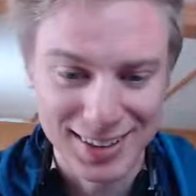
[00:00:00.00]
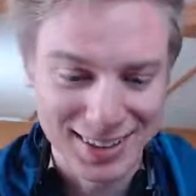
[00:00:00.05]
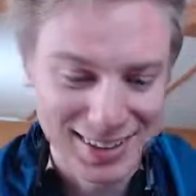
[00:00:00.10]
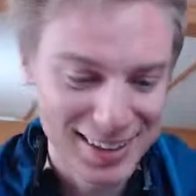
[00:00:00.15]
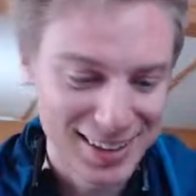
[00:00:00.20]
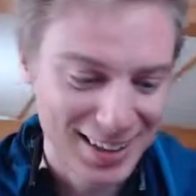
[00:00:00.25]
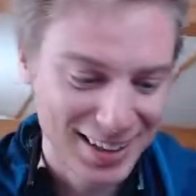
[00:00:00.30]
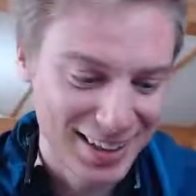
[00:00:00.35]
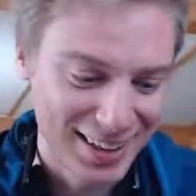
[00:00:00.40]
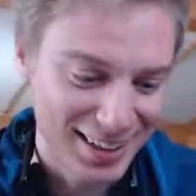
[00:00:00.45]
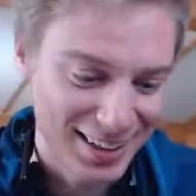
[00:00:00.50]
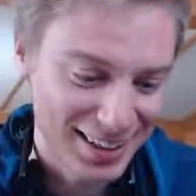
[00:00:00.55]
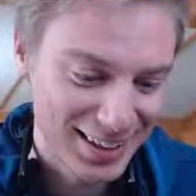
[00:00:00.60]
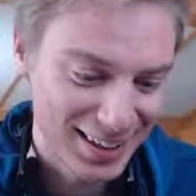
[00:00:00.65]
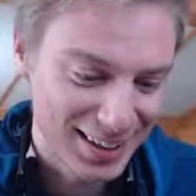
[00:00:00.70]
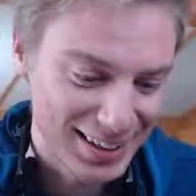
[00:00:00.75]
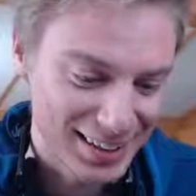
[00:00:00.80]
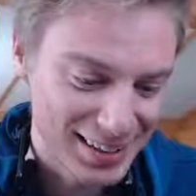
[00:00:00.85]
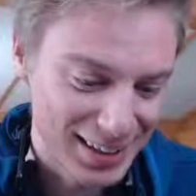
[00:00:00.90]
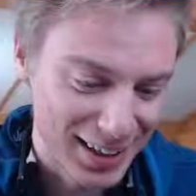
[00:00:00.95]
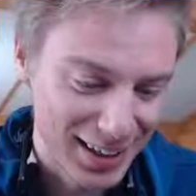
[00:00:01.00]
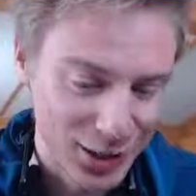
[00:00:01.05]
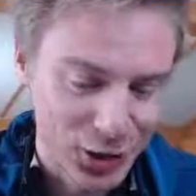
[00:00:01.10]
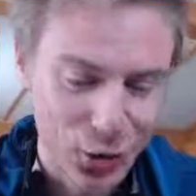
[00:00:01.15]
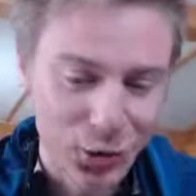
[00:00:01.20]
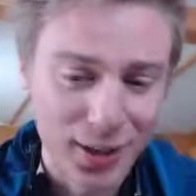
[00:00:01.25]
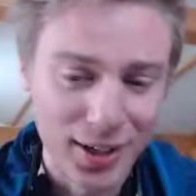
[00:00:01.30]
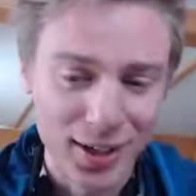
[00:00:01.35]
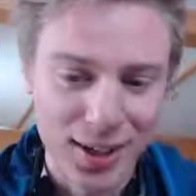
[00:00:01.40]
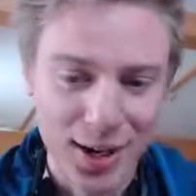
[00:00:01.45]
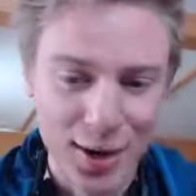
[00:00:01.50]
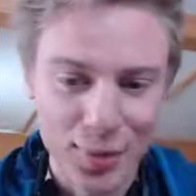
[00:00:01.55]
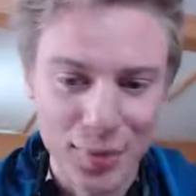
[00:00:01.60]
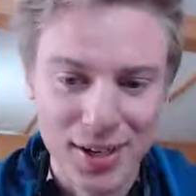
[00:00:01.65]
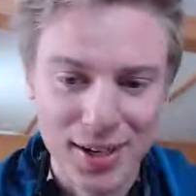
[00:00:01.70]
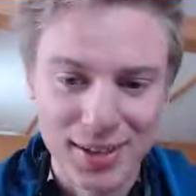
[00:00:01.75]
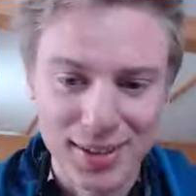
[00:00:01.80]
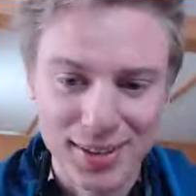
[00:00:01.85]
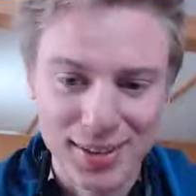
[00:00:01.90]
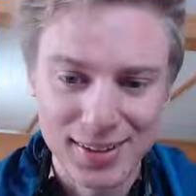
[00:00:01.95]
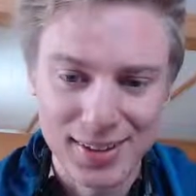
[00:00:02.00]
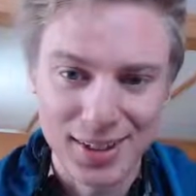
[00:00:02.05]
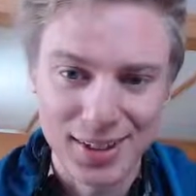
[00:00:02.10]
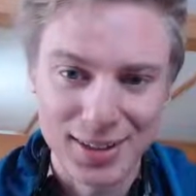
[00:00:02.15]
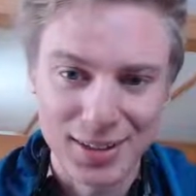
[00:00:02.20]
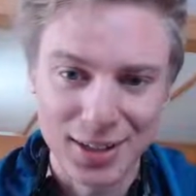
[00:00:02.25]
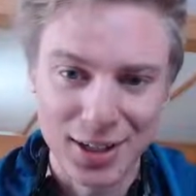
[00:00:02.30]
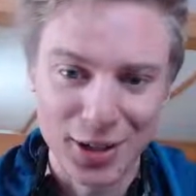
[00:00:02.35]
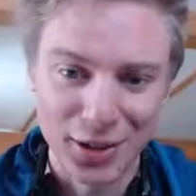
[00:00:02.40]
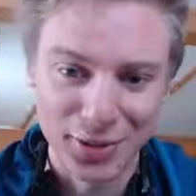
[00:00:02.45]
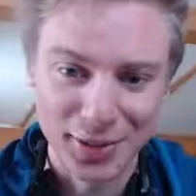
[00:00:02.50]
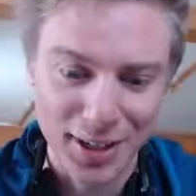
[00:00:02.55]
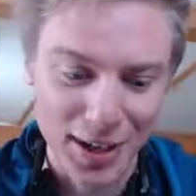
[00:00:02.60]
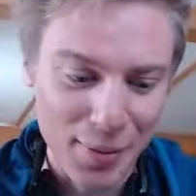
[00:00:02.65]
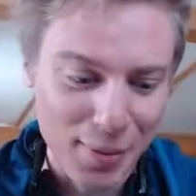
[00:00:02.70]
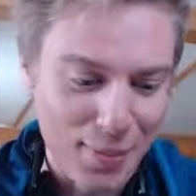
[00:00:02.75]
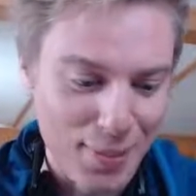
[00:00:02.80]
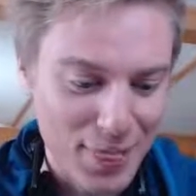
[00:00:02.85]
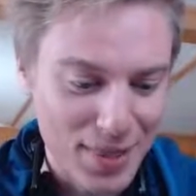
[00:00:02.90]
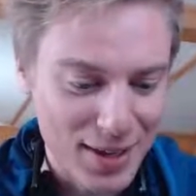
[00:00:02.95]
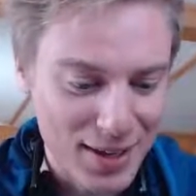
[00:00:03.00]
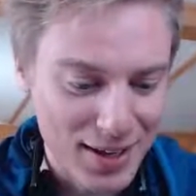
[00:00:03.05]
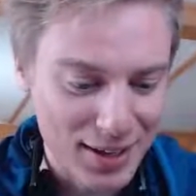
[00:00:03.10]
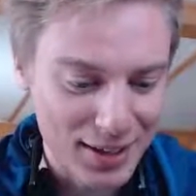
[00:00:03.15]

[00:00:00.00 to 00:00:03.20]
It's like no income, and it takes a lot of time.